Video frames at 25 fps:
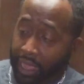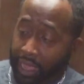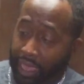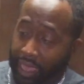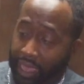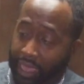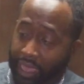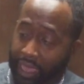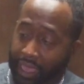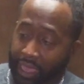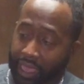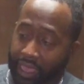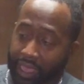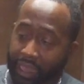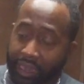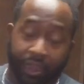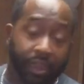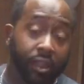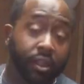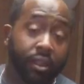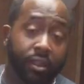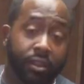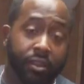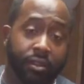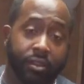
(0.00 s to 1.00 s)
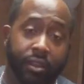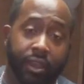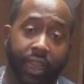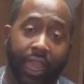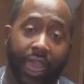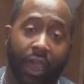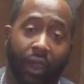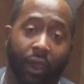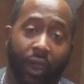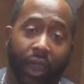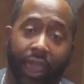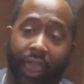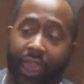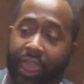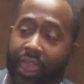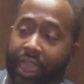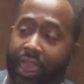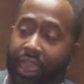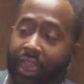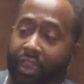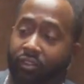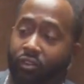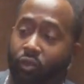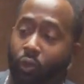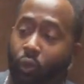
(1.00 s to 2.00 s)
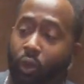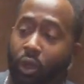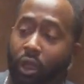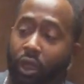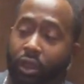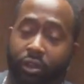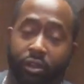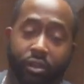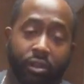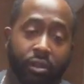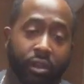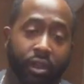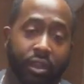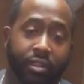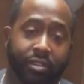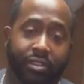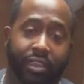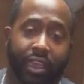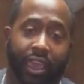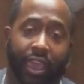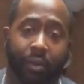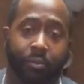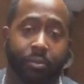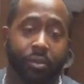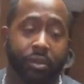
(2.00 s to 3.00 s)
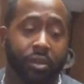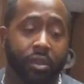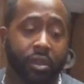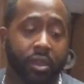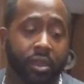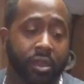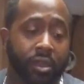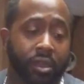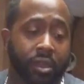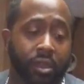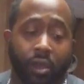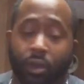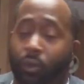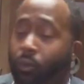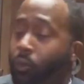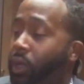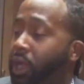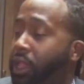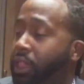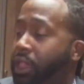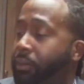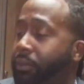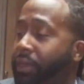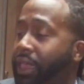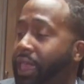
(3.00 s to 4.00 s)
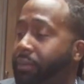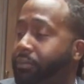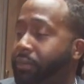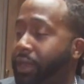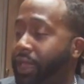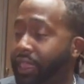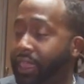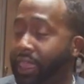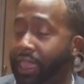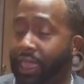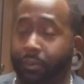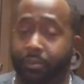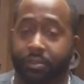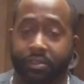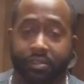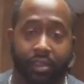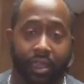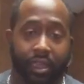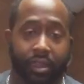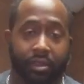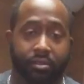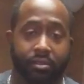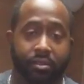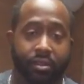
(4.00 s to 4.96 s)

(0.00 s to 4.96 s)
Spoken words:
and now I have water on tap while I'm at my campsite.